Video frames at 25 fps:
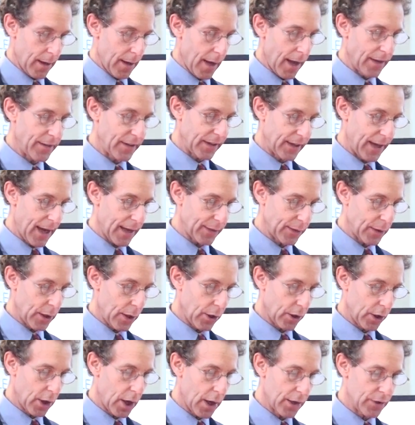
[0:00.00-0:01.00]
And to get
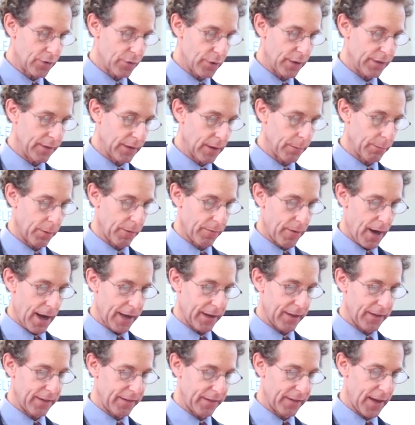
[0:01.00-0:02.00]
there, countries can
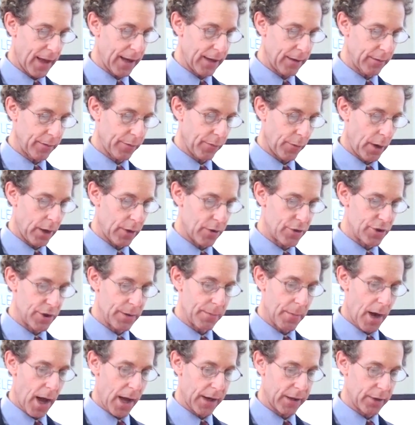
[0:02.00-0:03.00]
provide incentives for energy
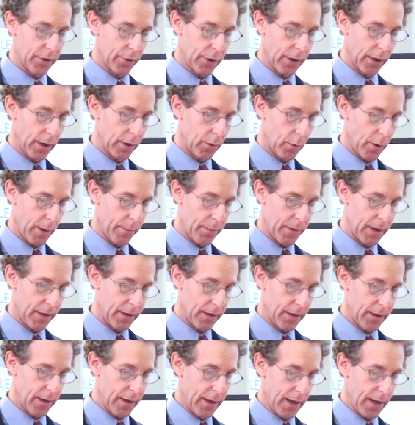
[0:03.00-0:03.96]
monitoring equipment